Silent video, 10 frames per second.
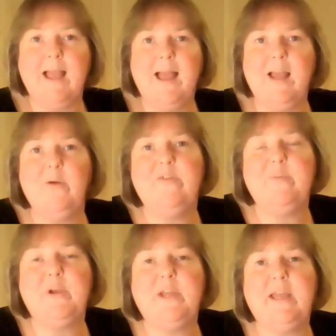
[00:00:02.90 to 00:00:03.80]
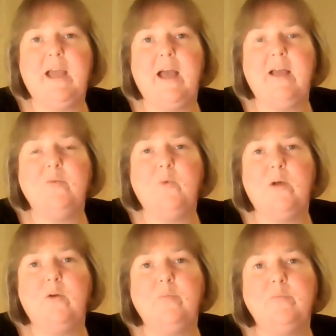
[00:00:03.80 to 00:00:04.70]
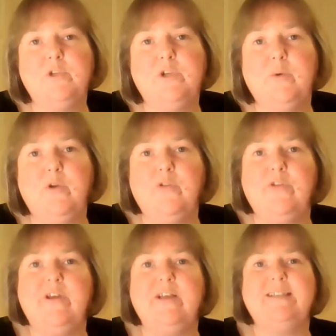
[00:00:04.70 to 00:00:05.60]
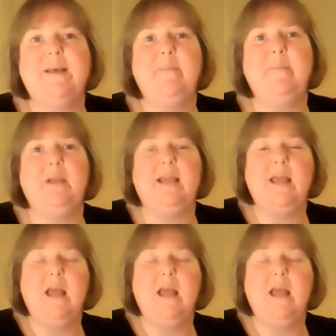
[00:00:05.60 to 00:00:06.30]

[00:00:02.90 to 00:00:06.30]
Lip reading: Hello everybody and welcome to another assembly,